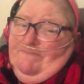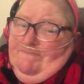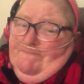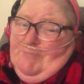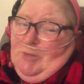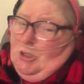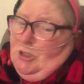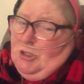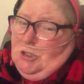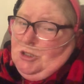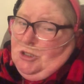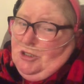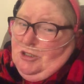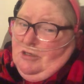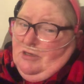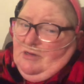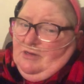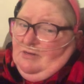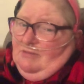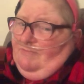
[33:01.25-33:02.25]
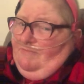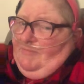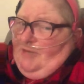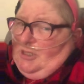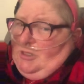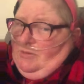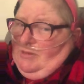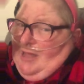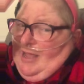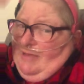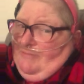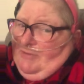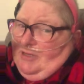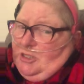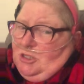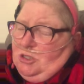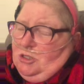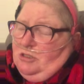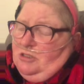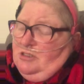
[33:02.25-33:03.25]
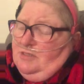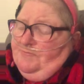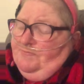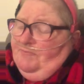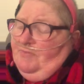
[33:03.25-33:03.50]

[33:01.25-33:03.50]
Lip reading: furniture and big light fixtures.